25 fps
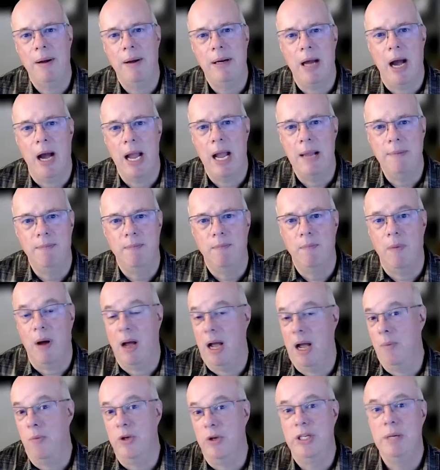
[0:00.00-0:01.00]
mean,
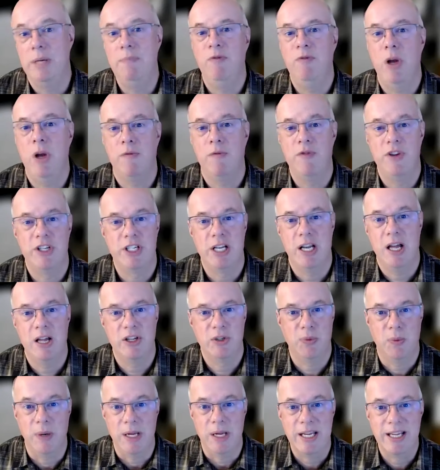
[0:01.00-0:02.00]
I was in the office
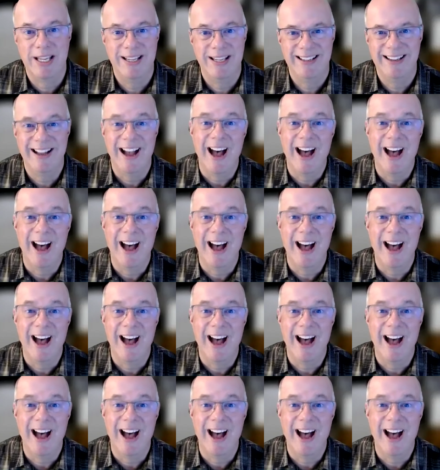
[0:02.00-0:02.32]
last week